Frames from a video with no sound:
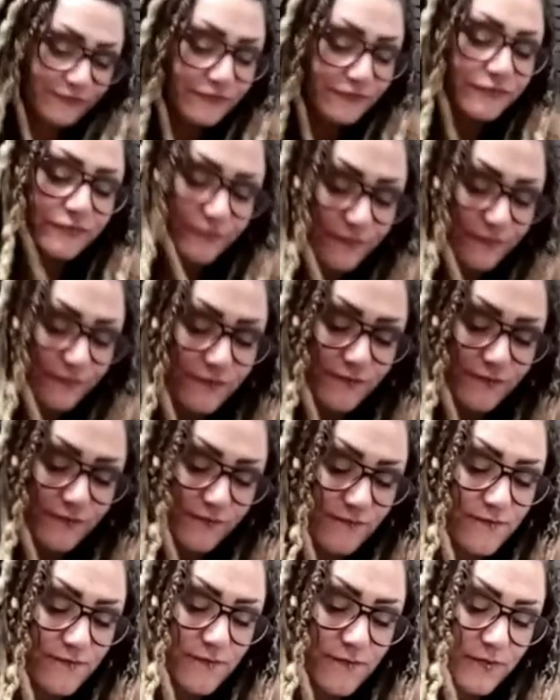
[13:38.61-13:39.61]
And you went through some
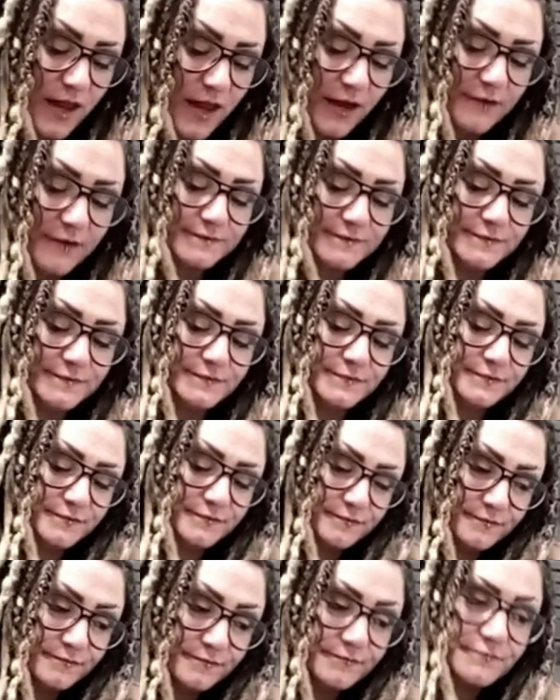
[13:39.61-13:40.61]
shit in life.
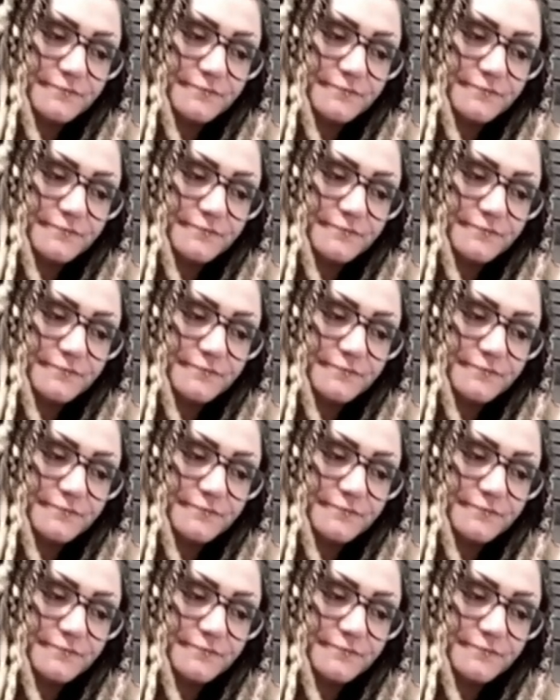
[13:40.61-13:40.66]
So